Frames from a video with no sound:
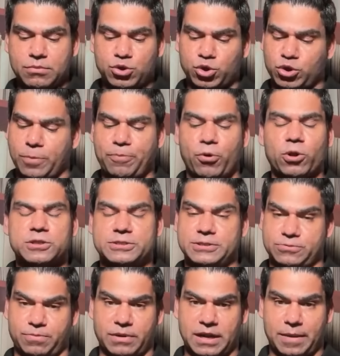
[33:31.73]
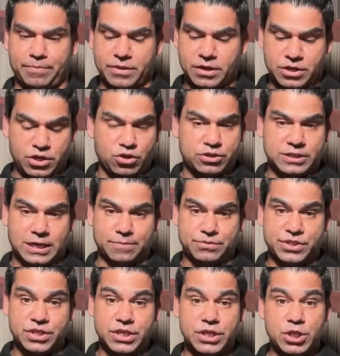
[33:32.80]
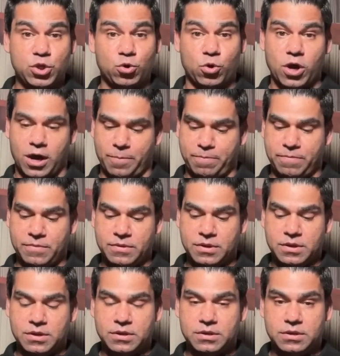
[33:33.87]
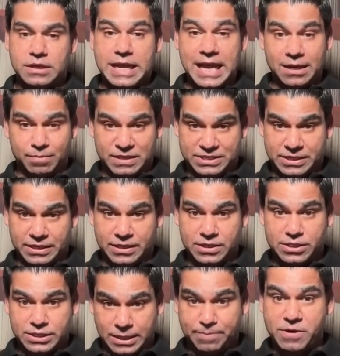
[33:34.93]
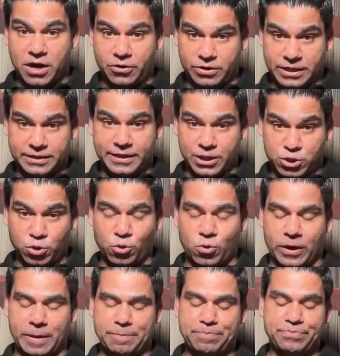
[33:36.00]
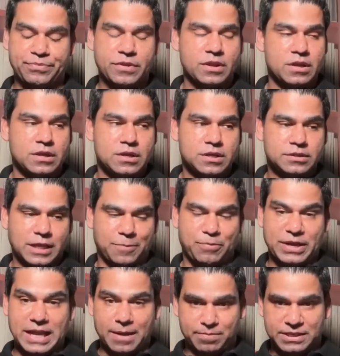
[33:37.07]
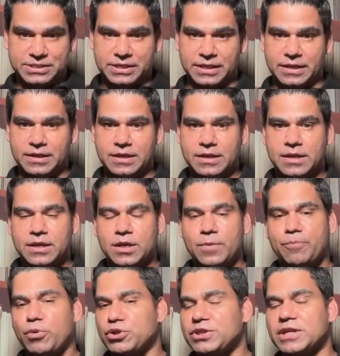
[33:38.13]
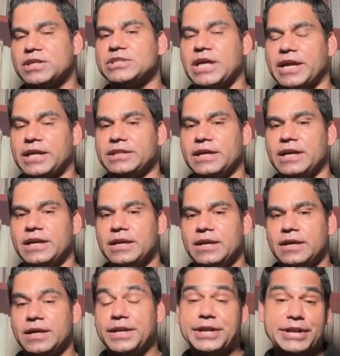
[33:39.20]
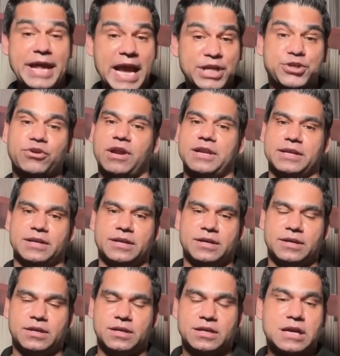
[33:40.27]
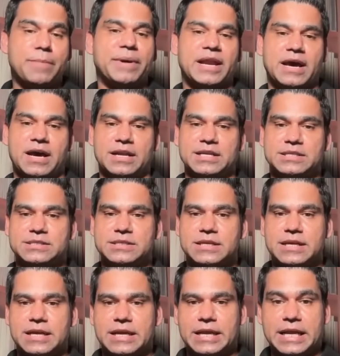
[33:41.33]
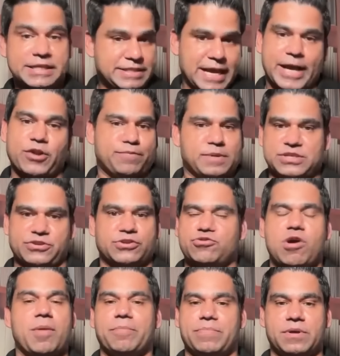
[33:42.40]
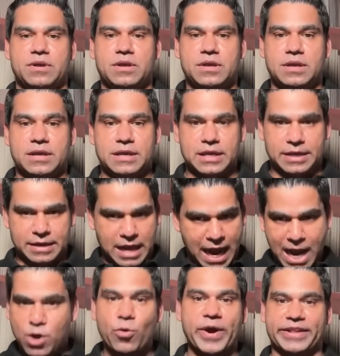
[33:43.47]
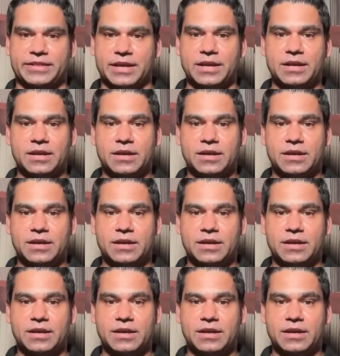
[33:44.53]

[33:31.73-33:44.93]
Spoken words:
jotra polls bollam, New York Times, YouGov, NBC, Steve Carnock theke shuru kore tarpor ABC, prottekta jaygate nationally Kamala Harris is ahead of President Trump, and Iowa te